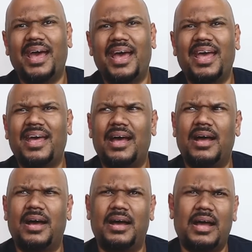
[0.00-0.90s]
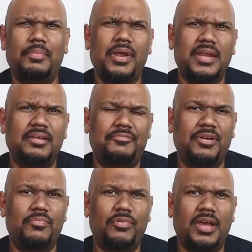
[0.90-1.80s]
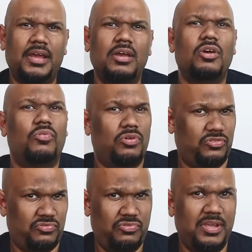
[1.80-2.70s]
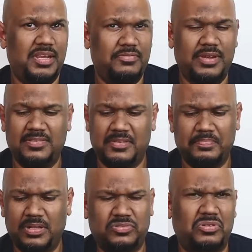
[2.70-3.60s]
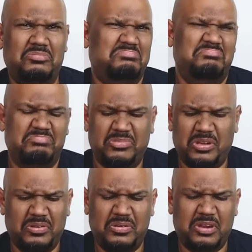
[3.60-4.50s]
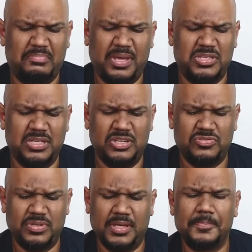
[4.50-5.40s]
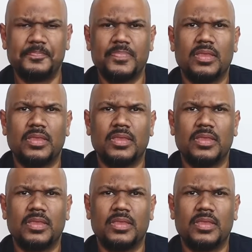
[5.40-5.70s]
upgrading the firmware was really simple, so not a major issue here.